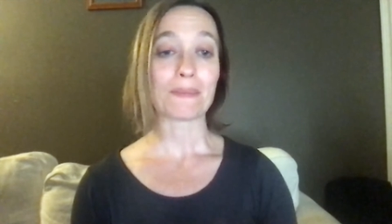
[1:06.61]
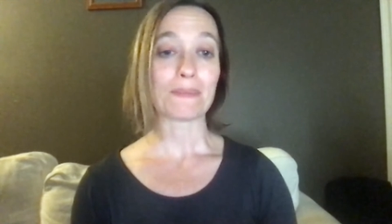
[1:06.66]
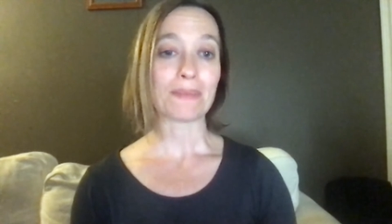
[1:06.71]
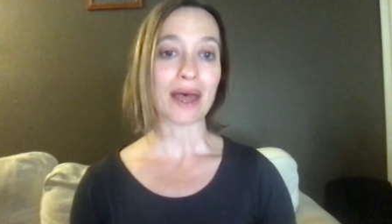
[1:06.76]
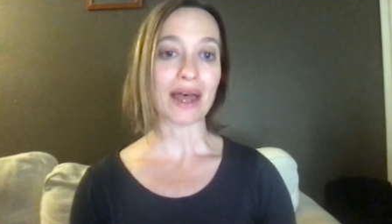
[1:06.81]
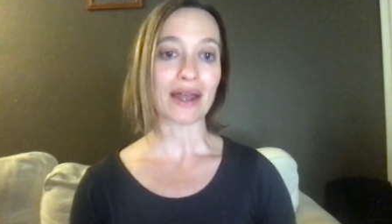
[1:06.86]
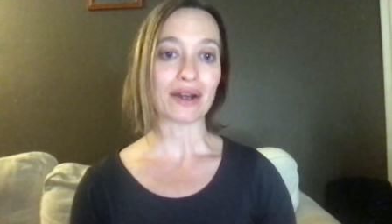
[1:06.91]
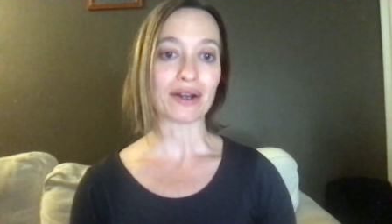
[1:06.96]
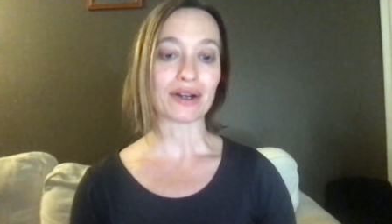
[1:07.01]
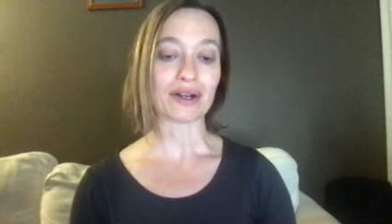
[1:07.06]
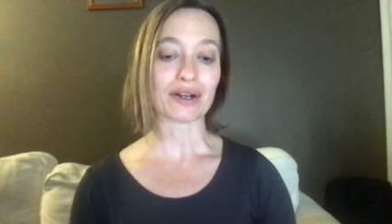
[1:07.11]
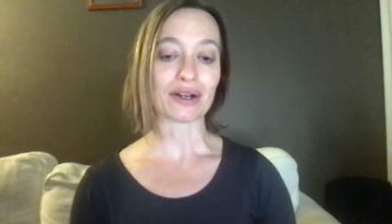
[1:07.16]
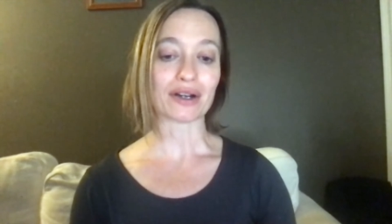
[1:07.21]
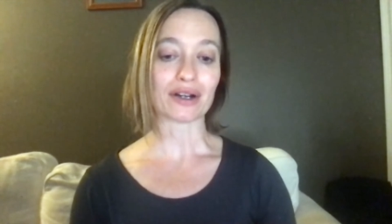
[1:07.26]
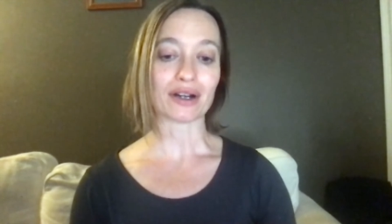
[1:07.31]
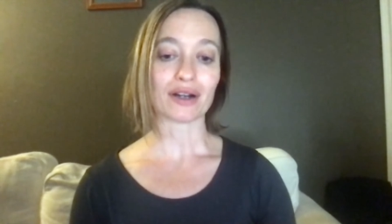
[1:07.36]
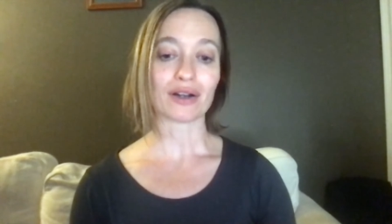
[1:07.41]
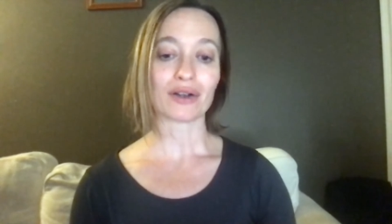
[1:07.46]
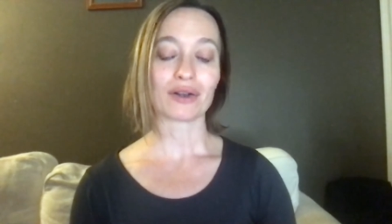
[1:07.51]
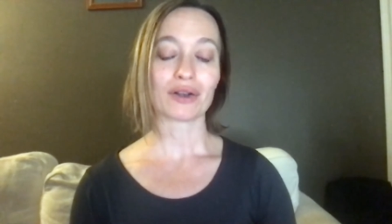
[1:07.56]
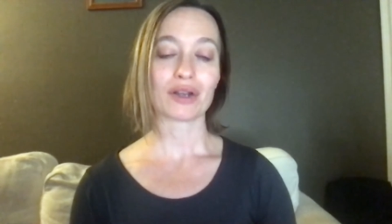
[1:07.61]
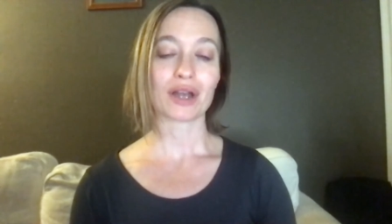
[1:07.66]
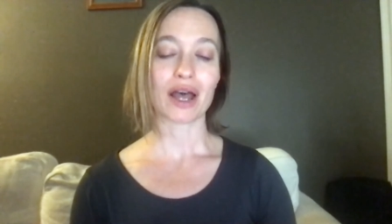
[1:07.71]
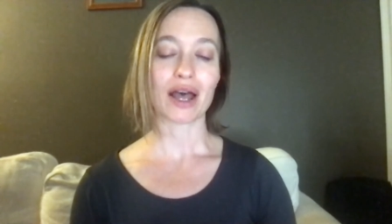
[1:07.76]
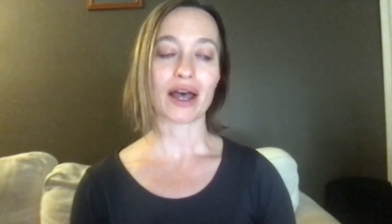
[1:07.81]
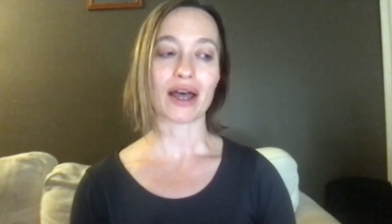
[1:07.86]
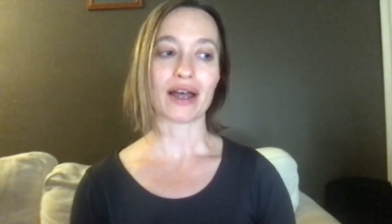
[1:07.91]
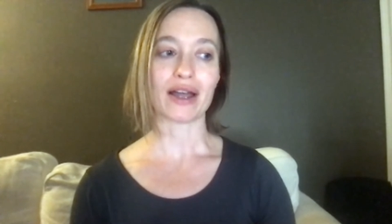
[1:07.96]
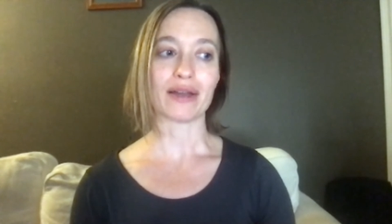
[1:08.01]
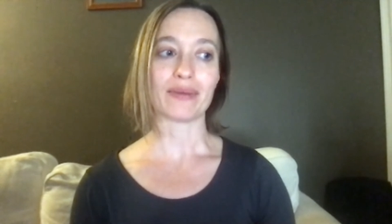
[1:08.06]
better
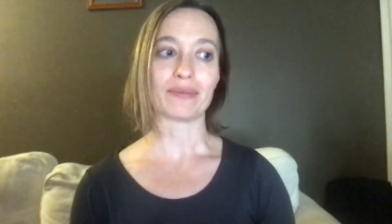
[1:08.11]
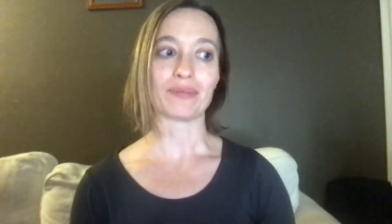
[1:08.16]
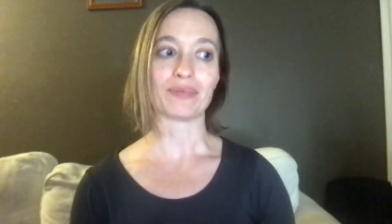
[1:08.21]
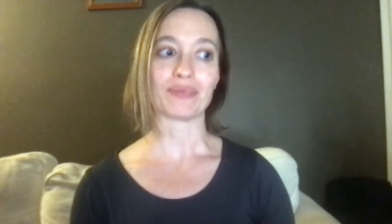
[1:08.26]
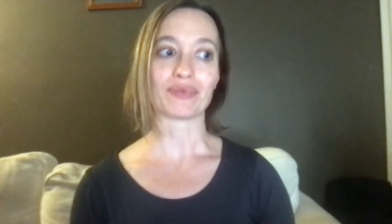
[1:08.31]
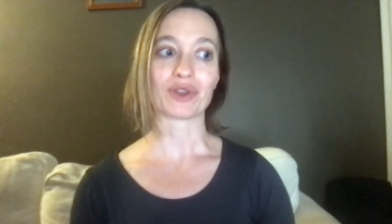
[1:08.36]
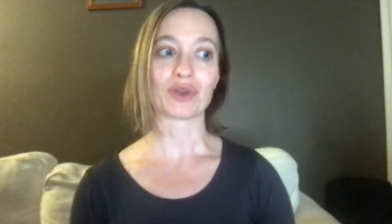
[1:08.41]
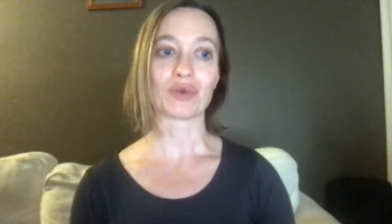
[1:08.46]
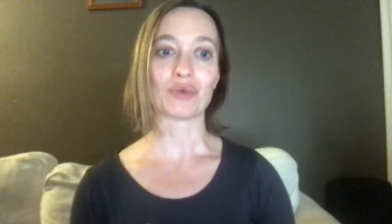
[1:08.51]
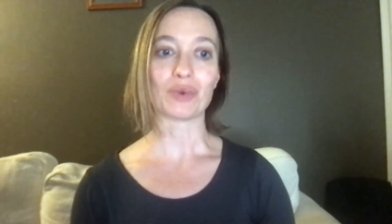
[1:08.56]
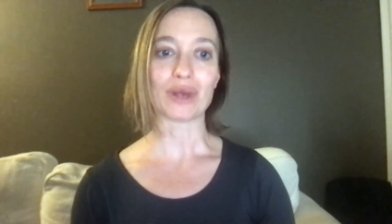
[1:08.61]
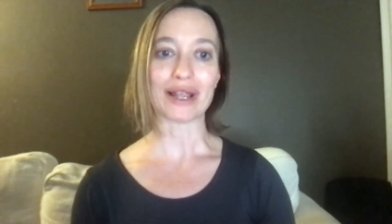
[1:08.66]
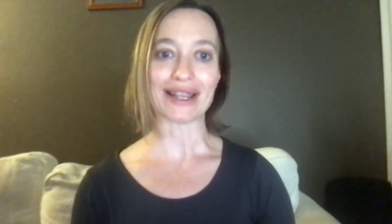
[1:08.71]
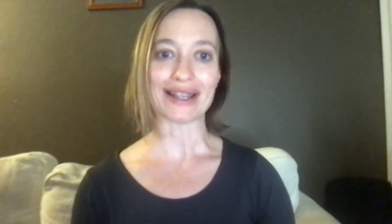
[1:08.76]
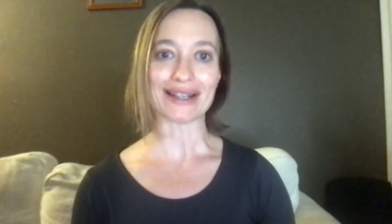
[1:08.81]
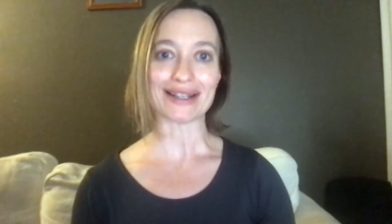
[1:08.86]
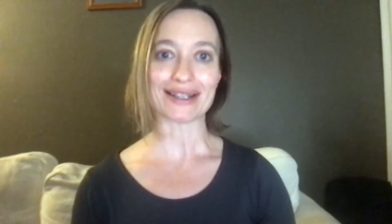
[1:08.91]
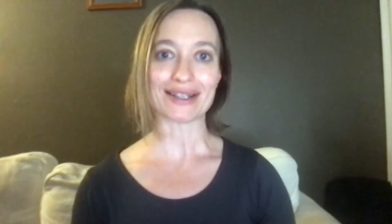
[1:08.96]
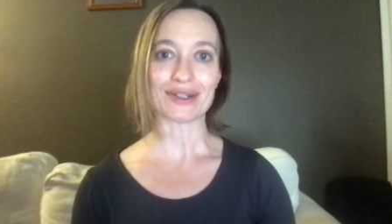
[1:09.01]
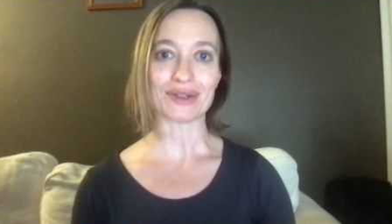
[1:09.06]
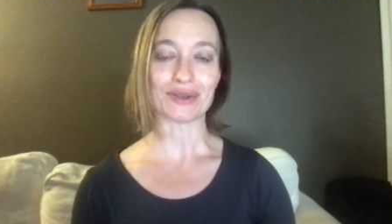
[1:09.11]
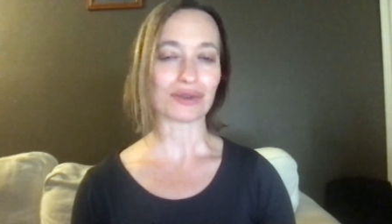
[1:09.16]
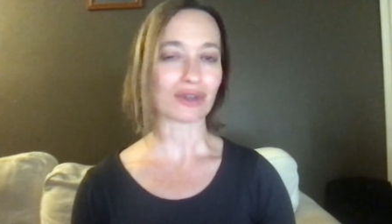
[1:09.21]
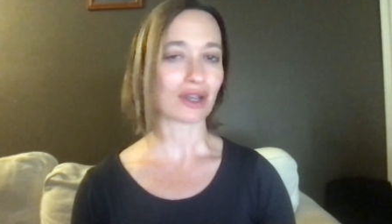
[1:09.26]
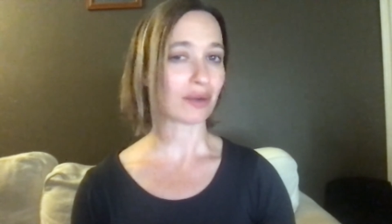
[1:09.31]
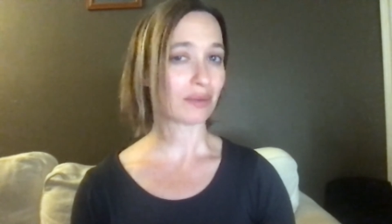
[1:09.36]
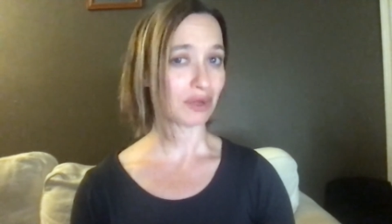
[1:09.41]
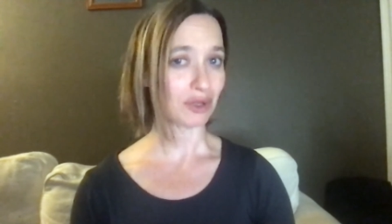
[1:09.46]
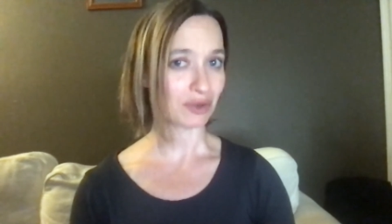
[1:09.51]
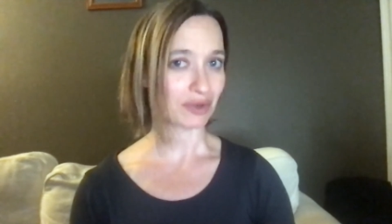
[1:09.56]
um, ways to
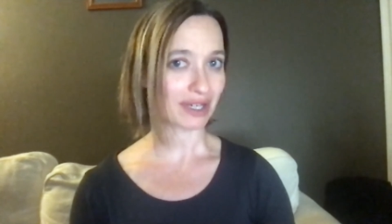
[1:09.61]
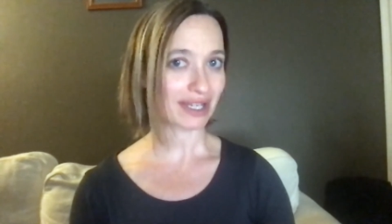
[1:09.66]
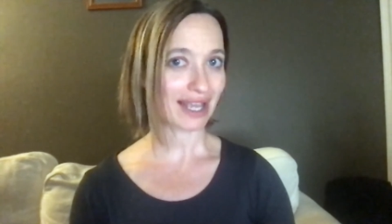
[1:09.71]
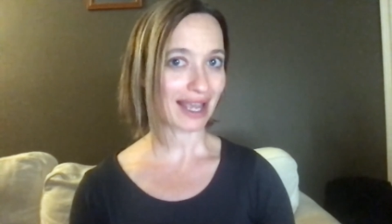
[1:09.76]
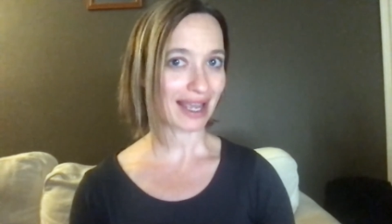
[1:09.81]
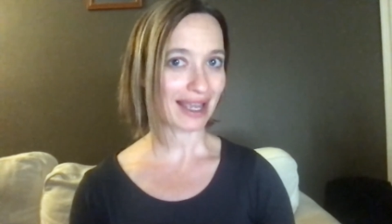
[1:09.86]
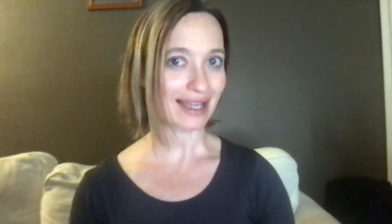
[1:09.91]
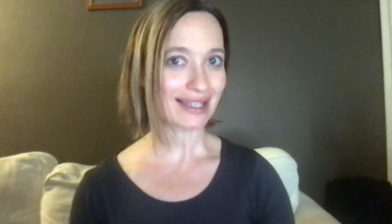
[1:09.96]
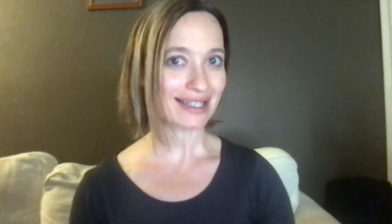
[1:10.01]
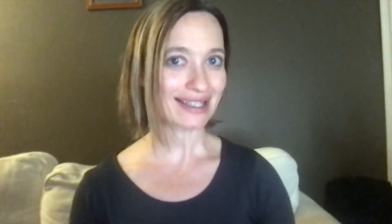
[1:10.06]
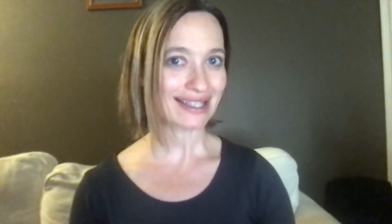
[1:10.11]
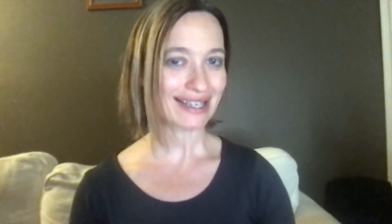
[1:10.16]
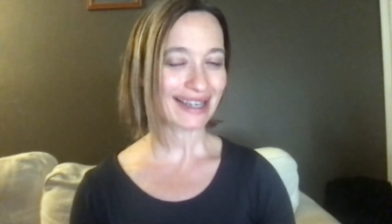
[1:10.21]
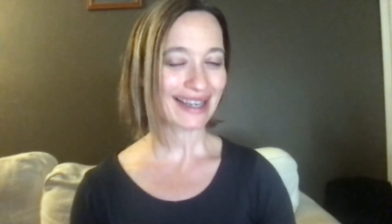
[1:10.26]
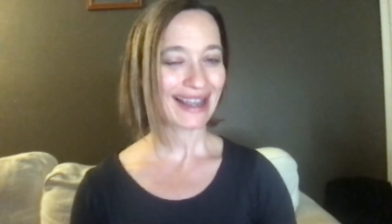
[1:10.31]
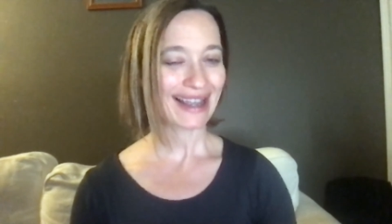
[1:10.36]
communicate